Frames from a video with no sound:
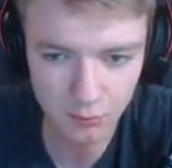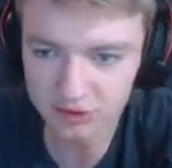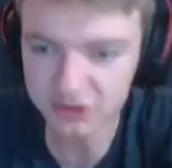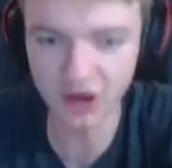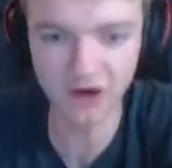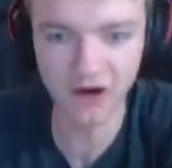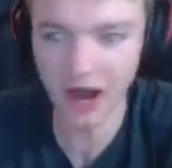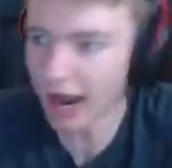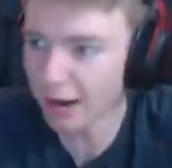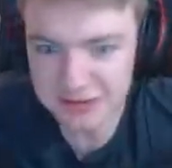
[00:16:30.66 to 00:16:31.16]
What
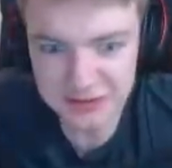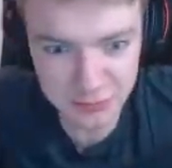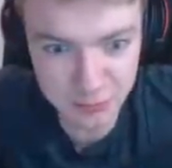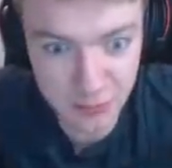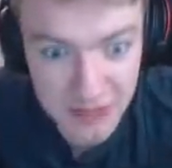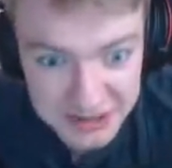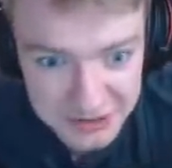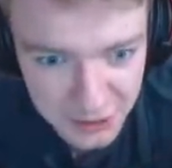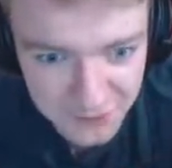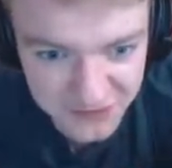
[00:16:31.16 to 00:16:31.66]
the? I was
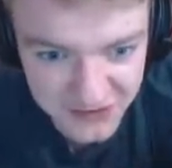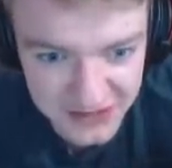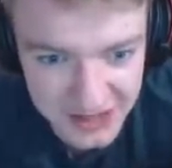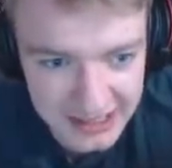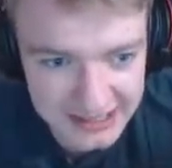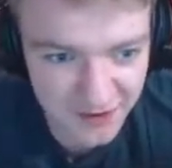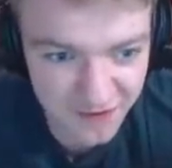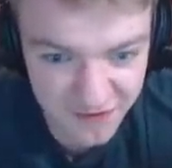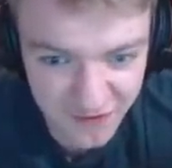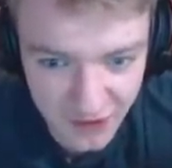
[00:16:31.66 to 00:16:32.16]
with you for
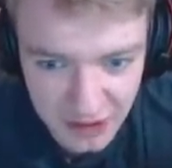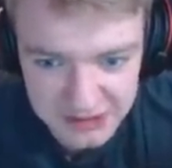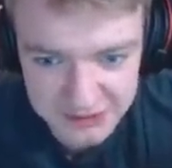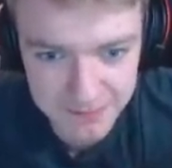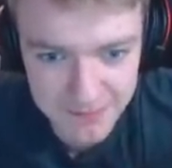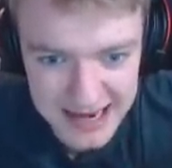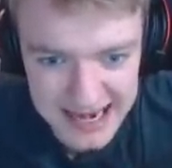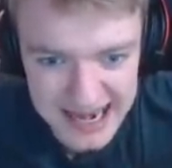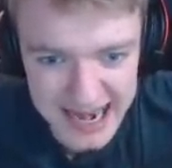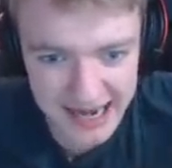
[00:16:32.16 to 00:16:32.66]
like the first
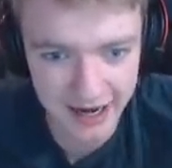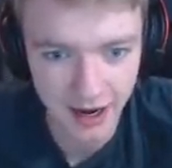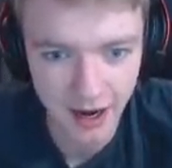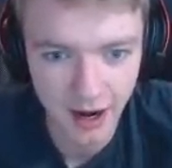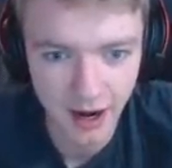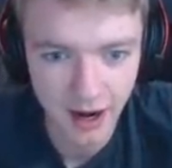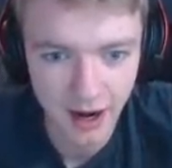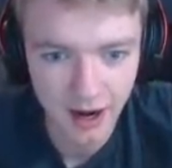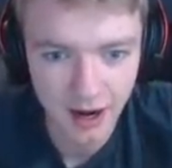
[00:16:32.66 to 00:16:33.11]
minute.